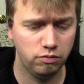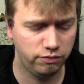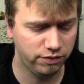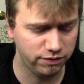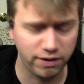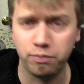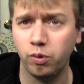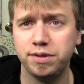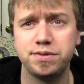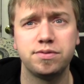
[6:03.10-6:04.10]
55
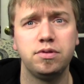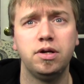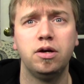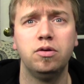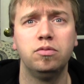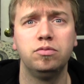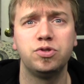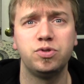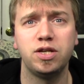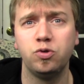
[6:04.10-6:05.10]
points,
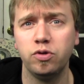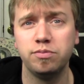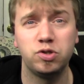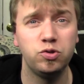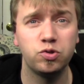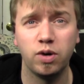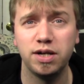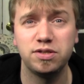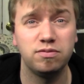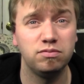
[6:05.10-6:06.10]
so take 2 of them, 2
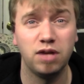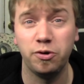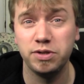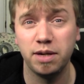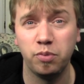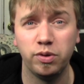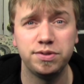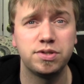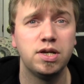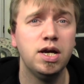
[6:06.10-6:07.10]
squads, 110
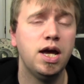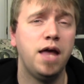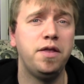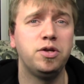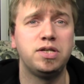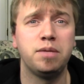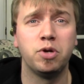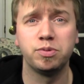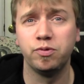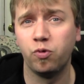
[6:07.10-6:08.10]
points, and then you can take
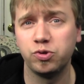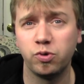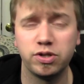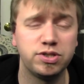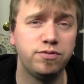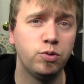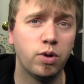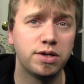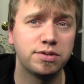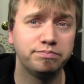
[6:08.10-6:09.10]
multiple force organs if you
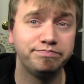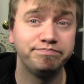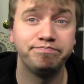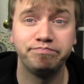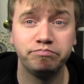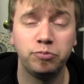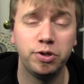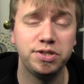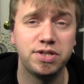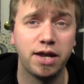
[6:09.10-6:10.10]
want.
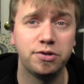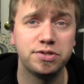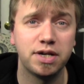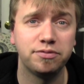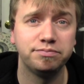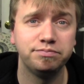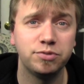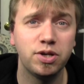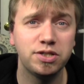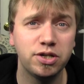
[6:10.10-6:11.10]
Pretty standard stuff.
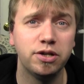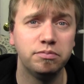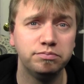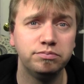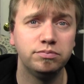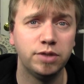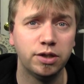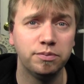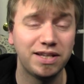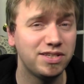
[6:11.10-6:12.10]
So that's good.
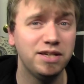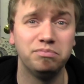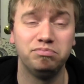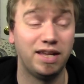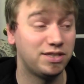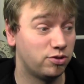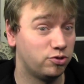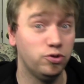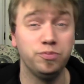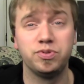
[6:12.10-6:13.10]
That's it. That's the
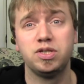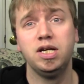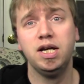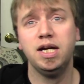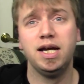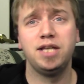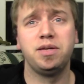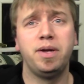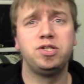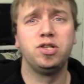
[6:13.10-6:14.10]
troops. As
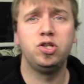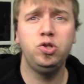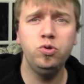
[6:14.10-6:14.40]
I mentioned,